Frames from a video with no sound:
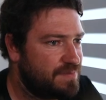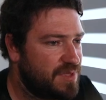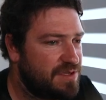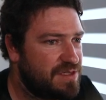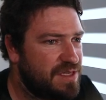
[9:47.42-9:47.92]

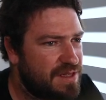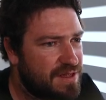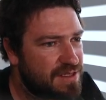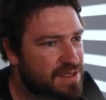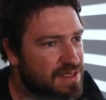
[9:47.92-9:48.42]
But you see,
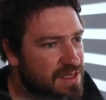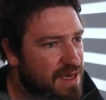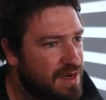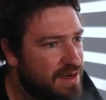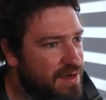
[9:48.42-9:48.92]
this is
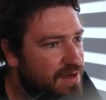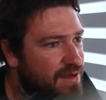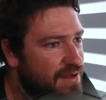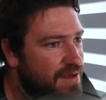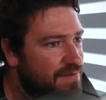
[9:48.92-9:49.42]
kinda,
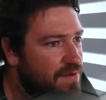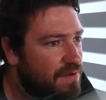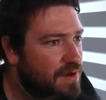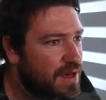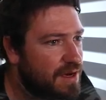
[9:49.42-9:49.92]
if you
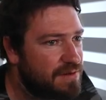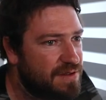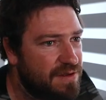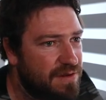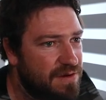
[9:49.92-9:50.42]
look out,
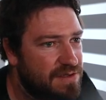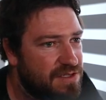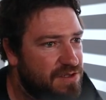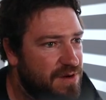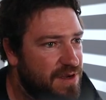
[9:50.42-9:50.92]
you look
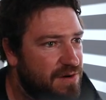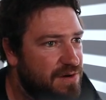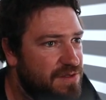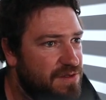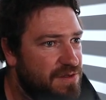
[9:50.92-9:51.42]
straight
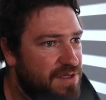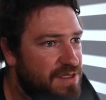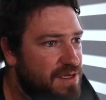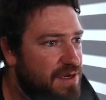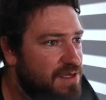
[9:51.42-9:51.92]
onto
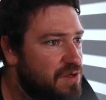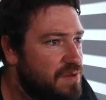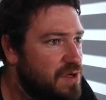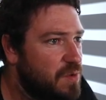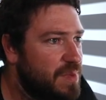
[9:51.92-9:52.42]
this guy. So I
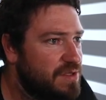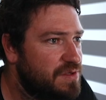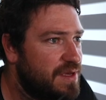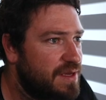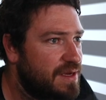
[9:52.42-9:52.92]
was hoping to
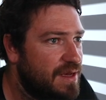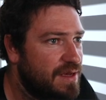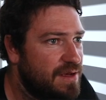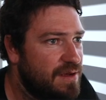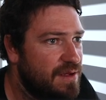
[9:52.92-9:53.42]
get
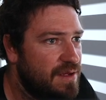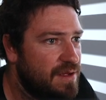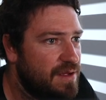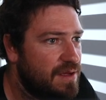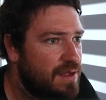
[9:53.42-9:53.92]
like
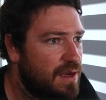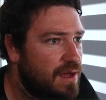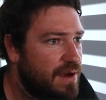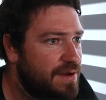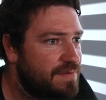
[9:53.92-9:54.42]
a
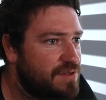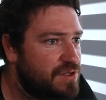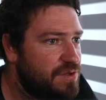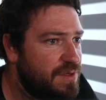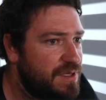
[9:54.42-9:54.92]
line of
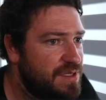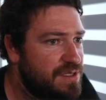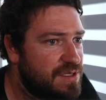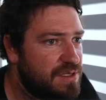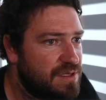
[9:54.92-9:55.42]

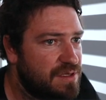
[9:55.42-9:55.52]
trees